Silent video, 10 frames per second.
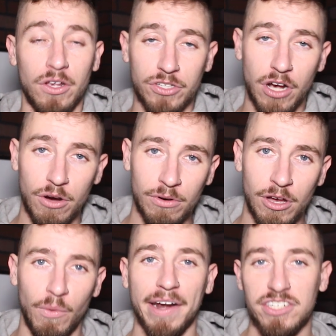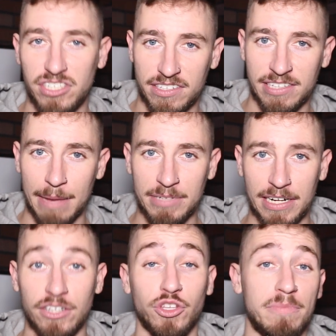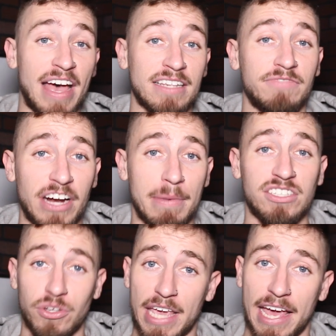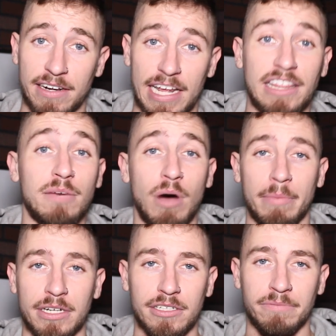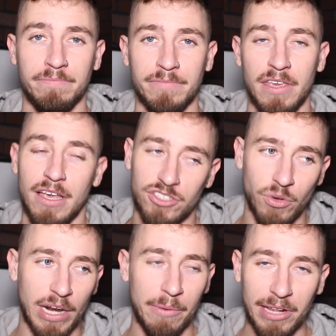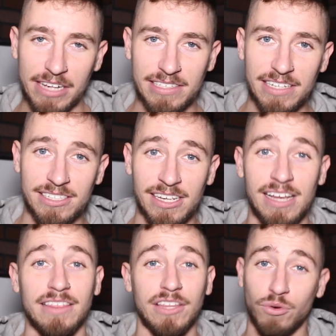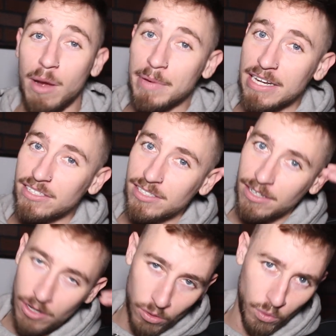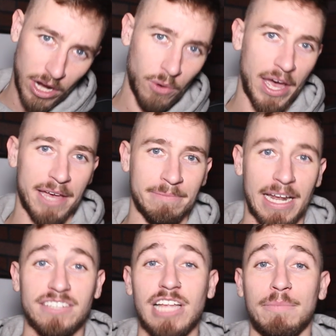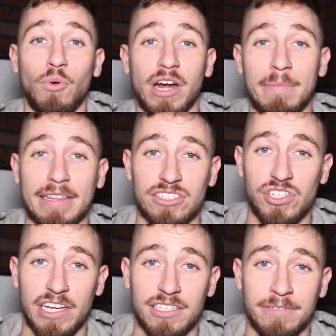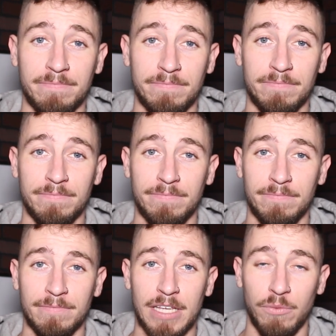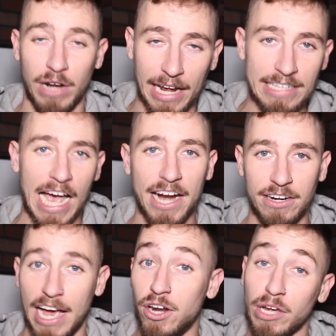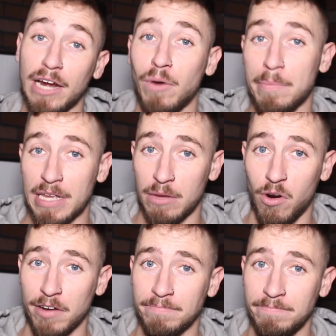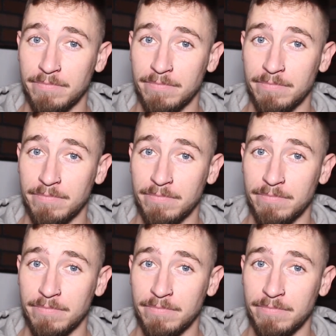So why not just accept it and do the very best you can in the moment? So when I realized this, the grumpiness went away and I stopped worrying about this shit. When I got tired, I don't get grumpy anymore.